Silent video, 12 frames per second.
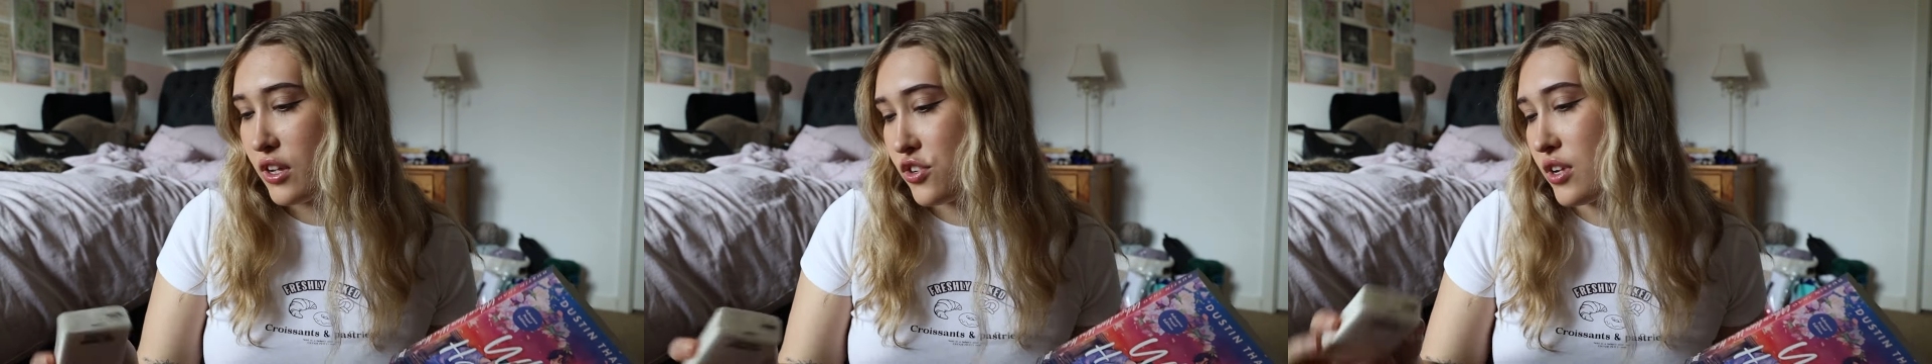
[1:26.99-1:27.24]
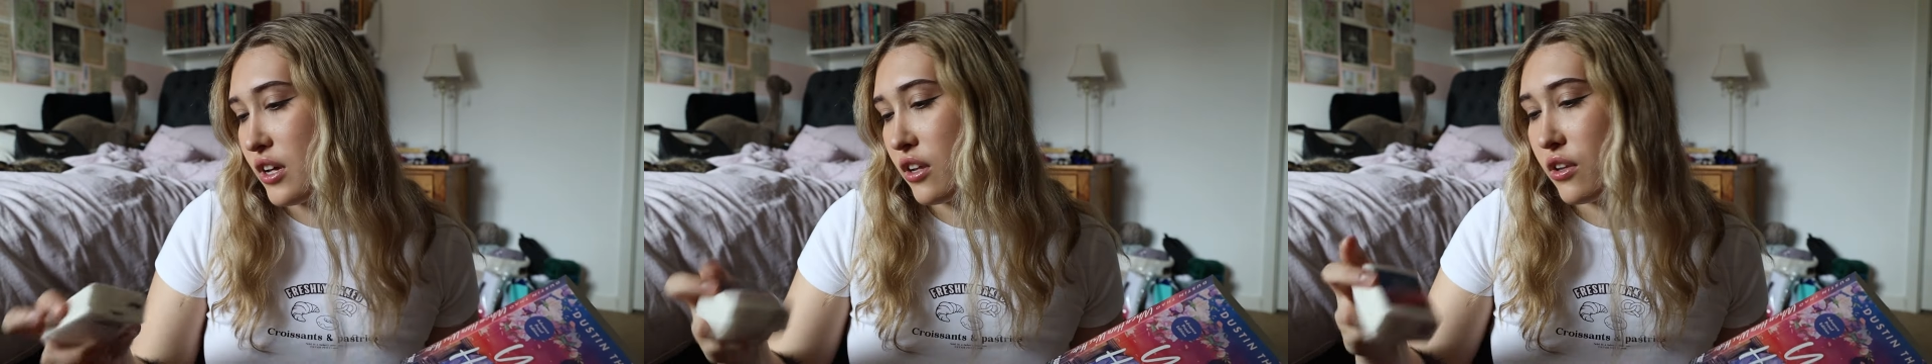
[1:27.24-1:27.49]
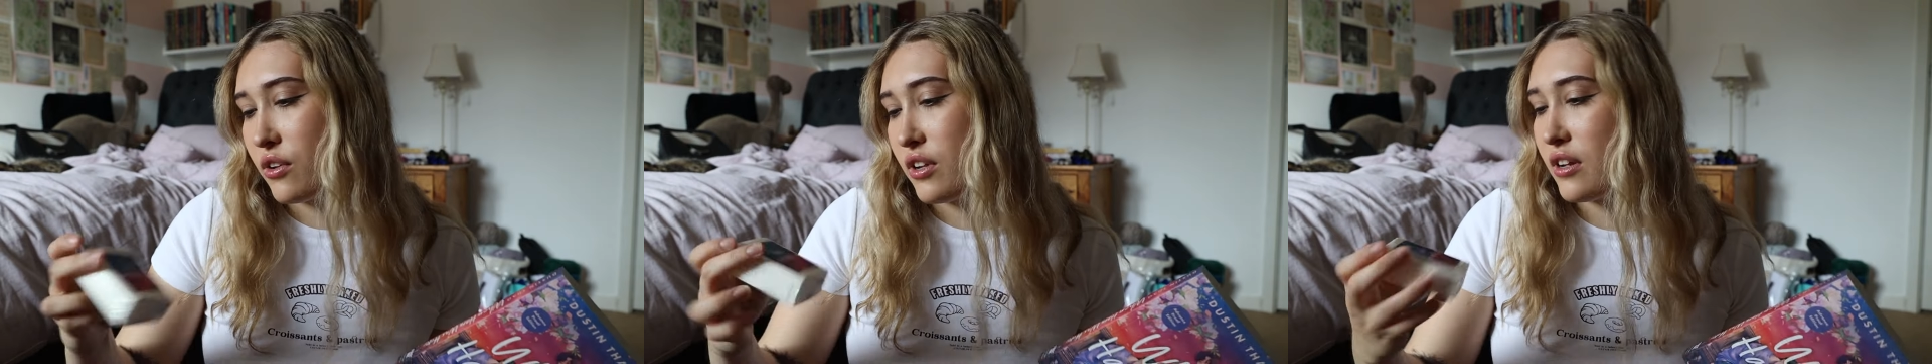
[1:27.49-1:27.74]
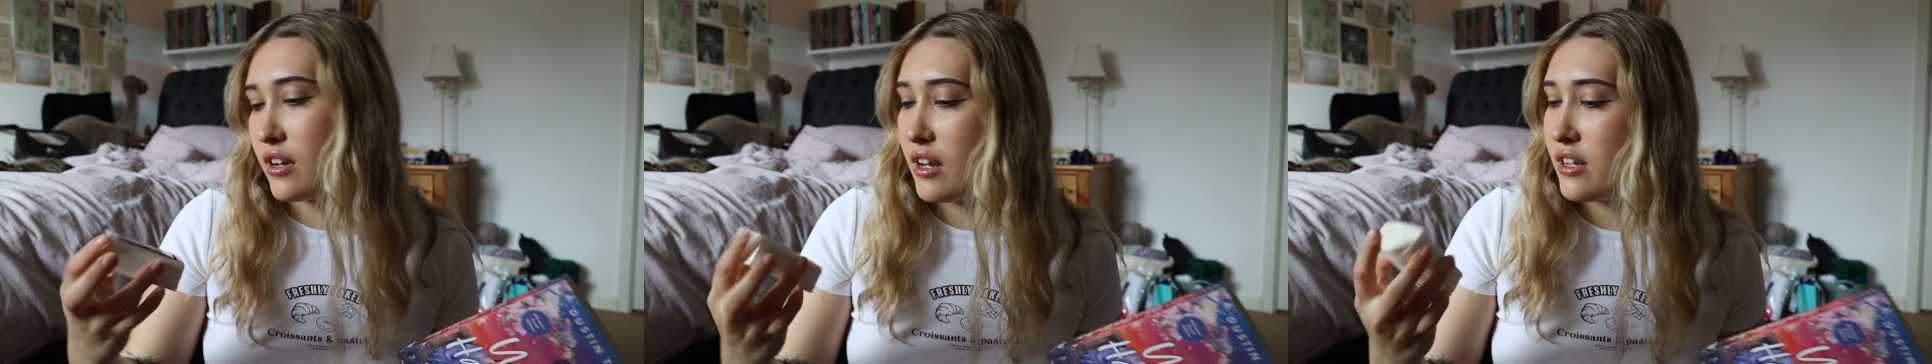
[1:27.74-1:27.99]
literally
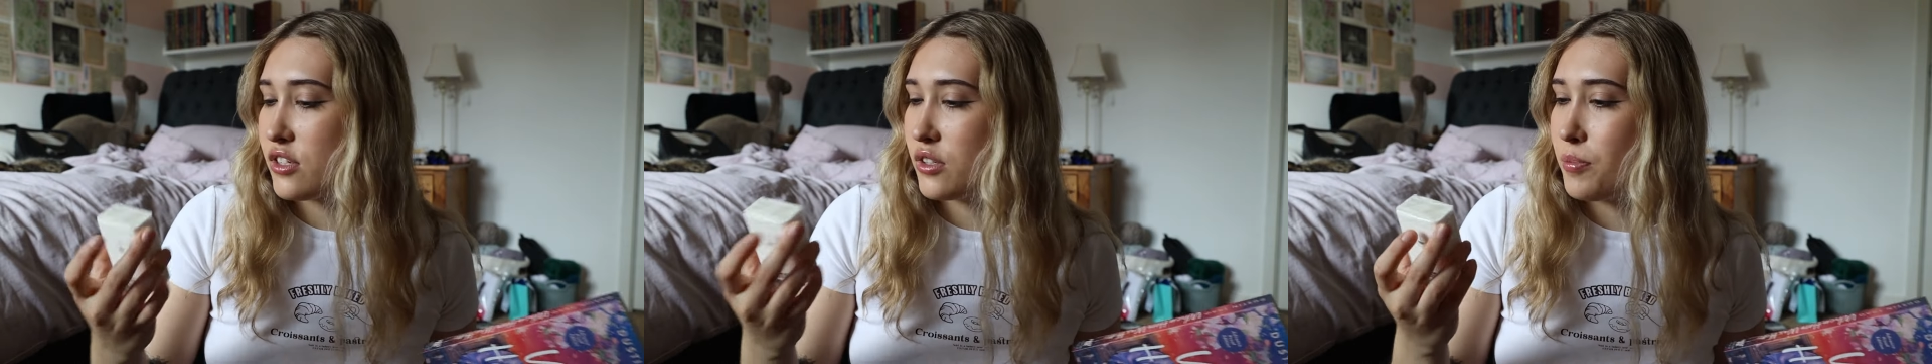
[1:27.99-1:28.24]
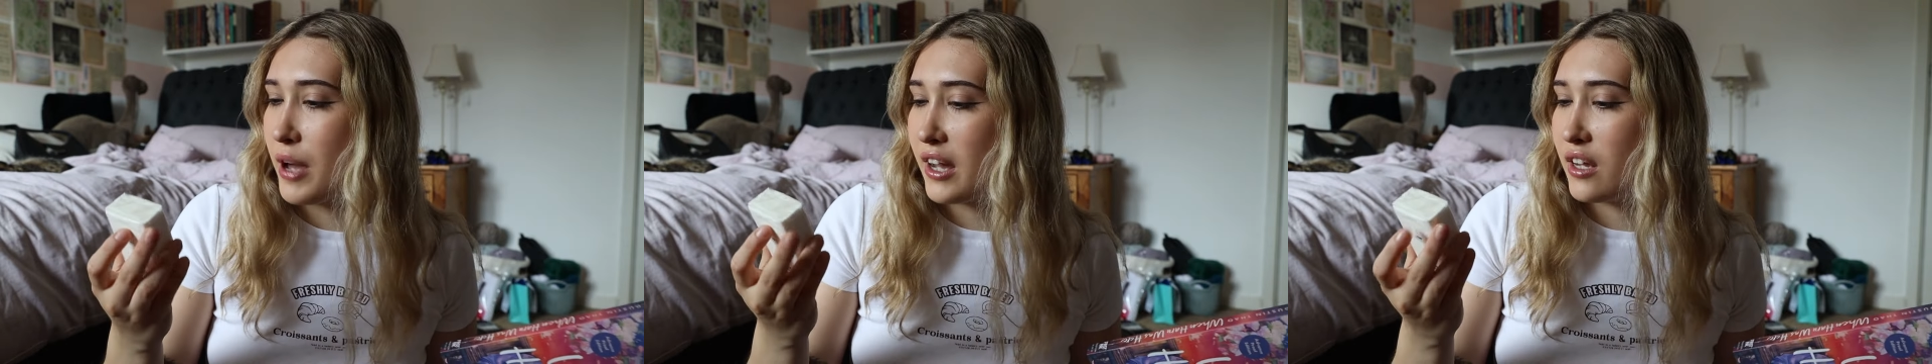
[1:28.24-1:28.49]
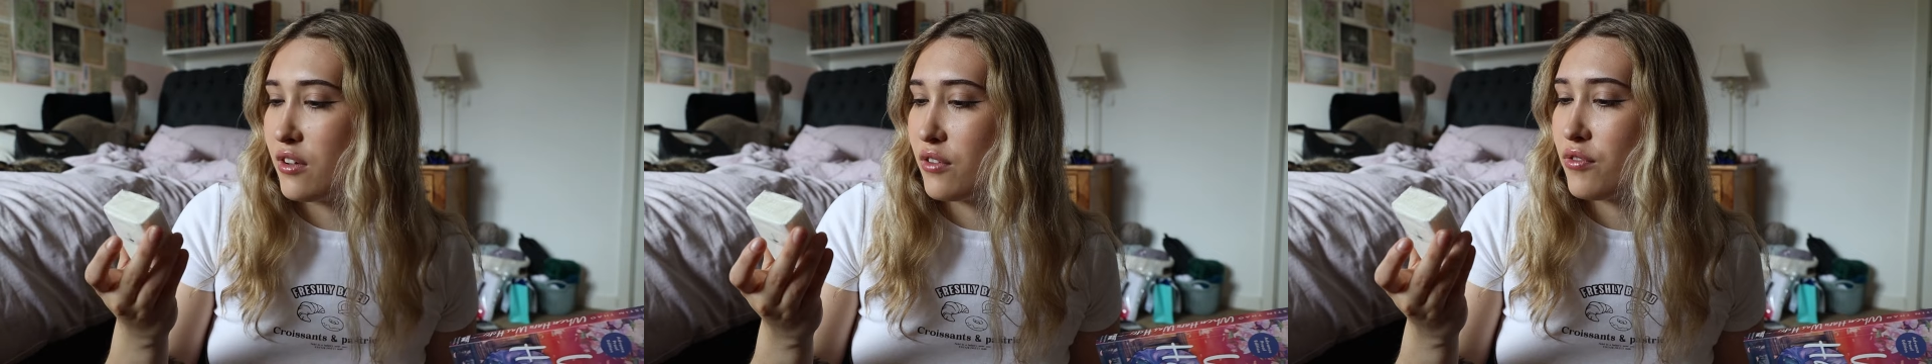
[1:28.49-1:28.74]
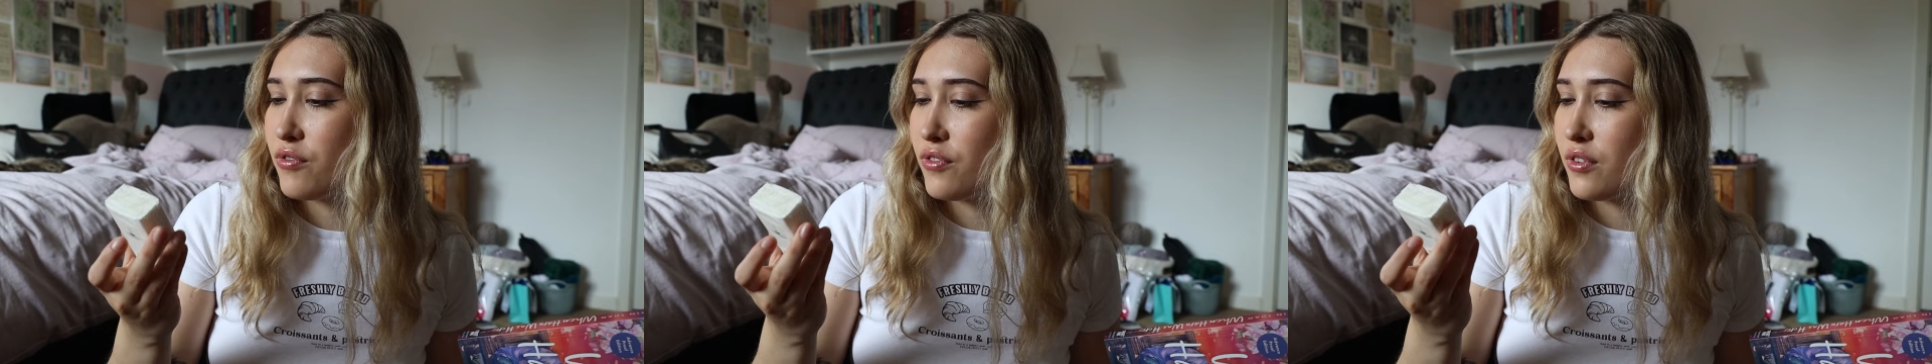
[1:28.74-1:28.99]
included a little packet of